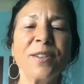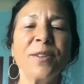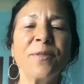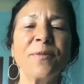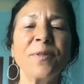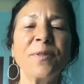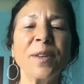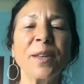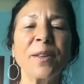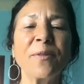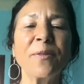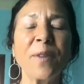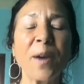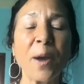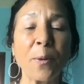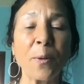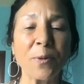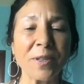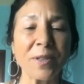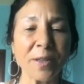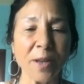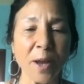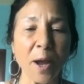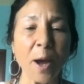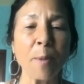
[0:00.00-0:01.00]
to feel if I
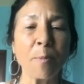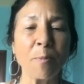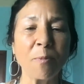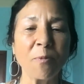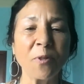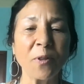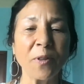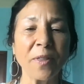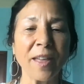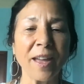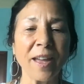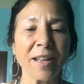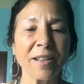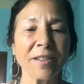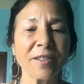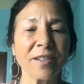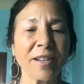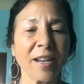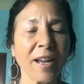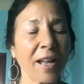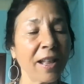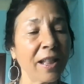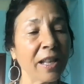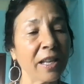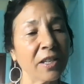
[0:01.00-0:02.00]
was up for that
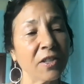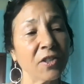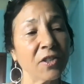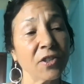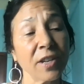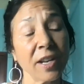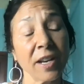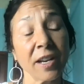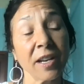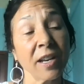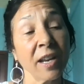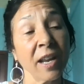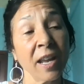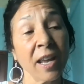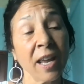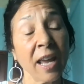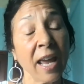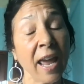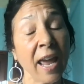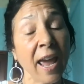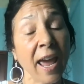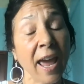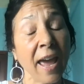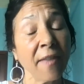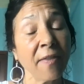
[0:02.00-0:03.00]
challenge. And
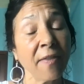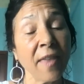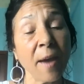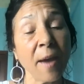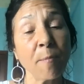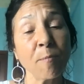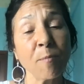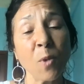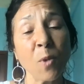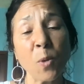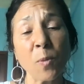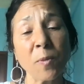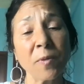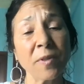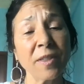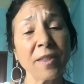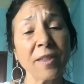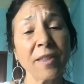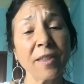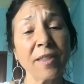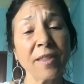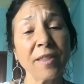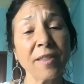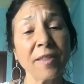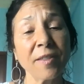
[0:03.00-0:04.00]
at that
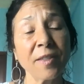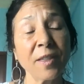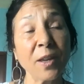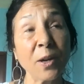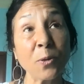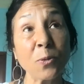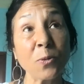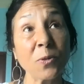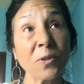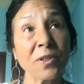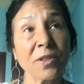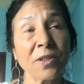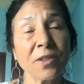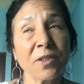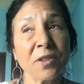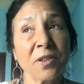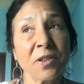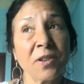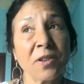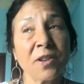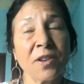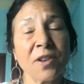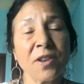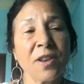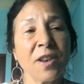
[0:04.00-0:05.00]
moment, there was
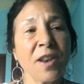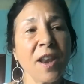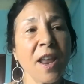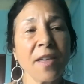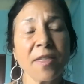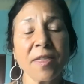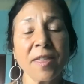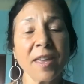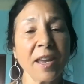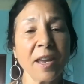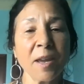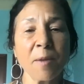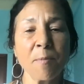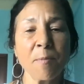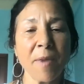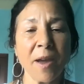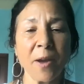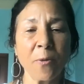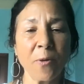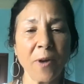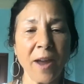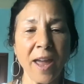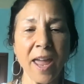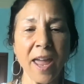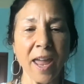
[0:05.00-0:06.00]
nothing in
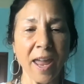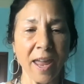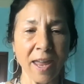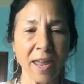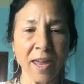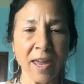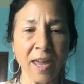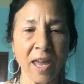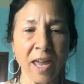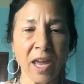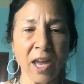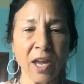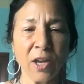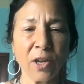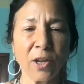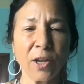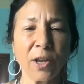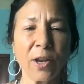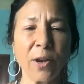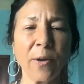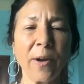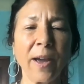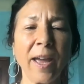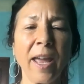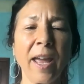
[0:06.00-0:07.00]
my way.
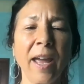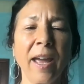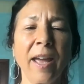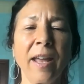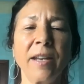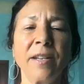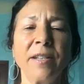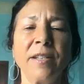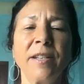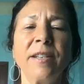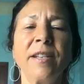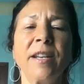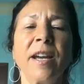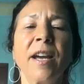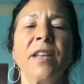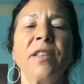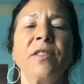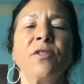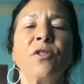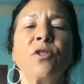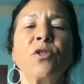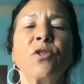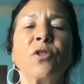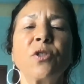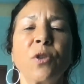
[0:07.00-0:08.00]
I had
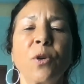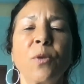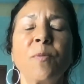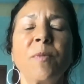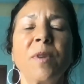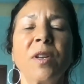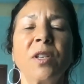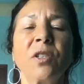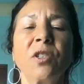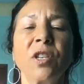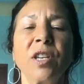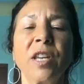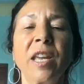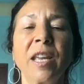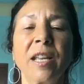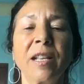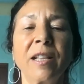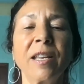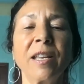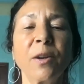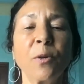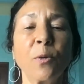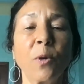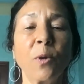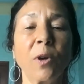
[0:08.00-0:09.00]
done so much
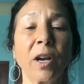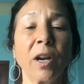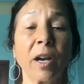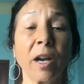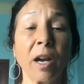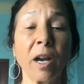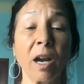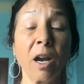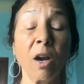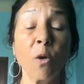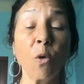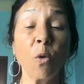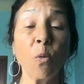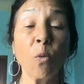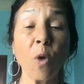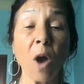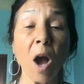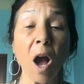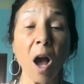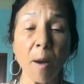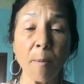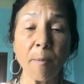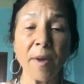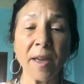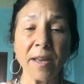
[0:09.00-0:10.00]
healing work
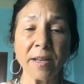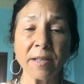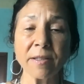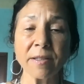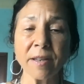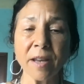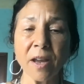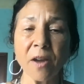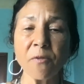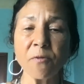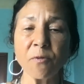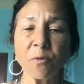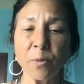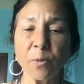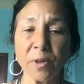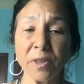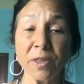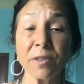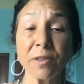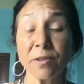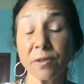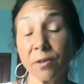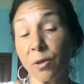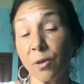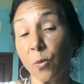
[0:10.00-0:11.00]
on myself
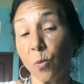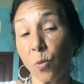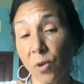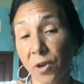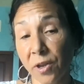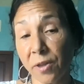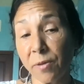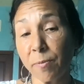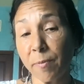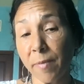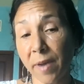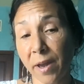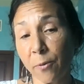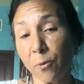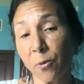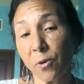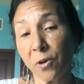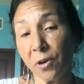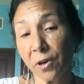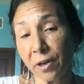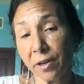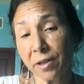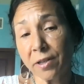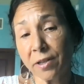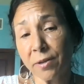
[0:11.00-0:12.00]
with my
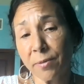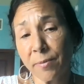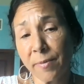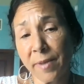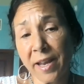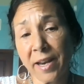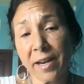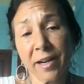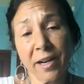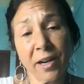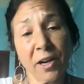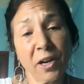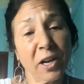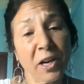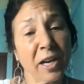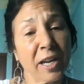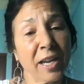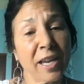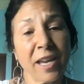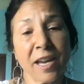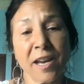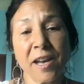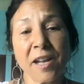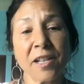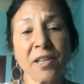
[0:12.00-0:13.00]
work, Somatic
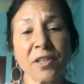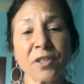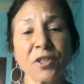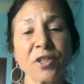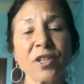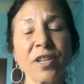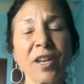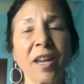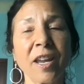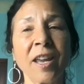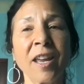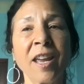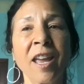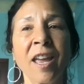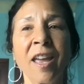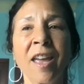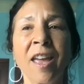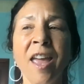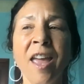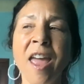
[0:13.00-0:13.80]
Archaeology.